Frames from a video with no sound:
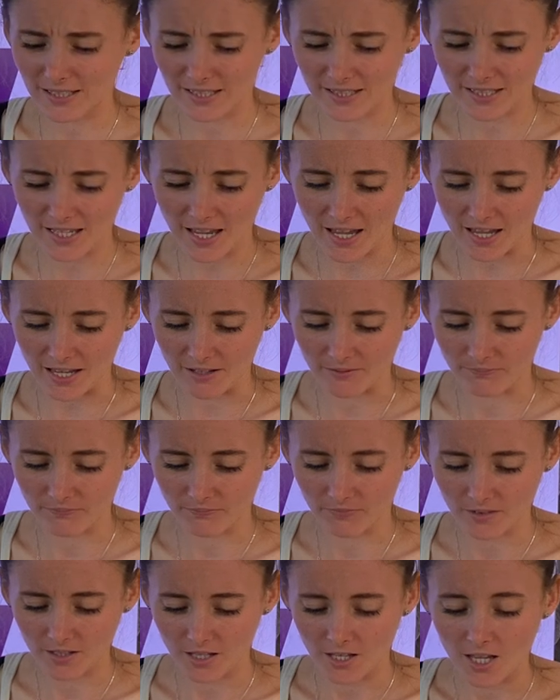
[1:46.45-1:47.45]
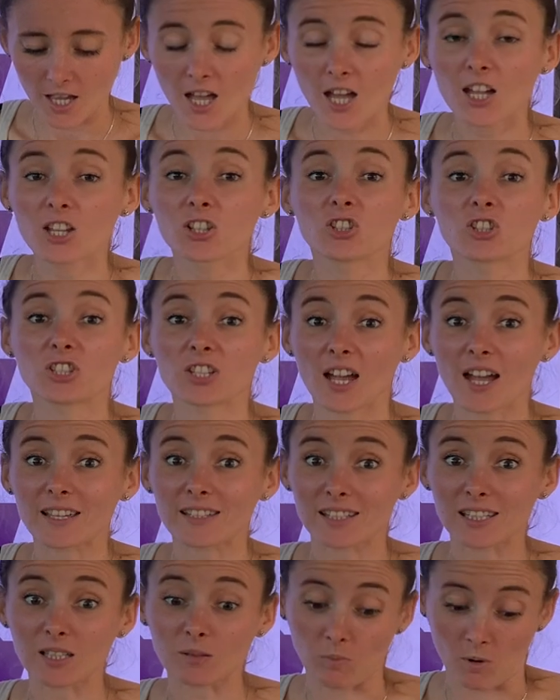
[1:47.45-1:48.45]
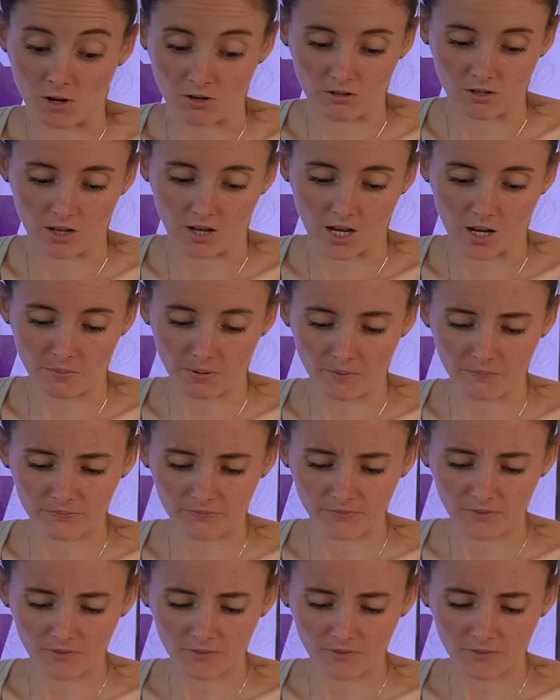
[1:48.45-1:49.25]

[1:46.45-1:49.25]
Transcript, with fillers: say. Jaz spoke up.